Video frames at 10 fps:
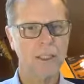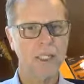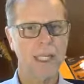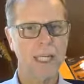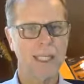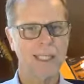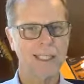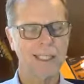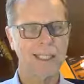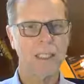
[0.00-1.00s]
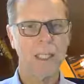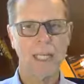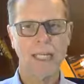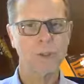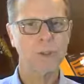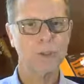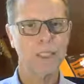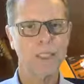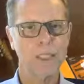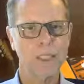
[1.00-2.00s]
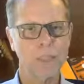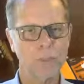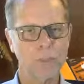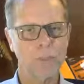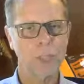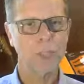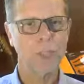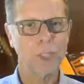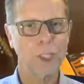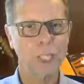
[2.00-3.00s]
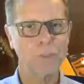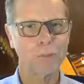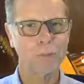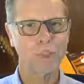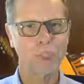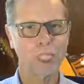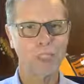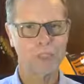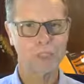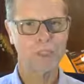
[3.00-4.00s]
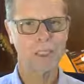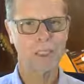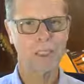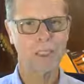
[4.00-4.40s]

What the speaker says: And, as you're sitting there, you might connect with the chair that you're sitting in.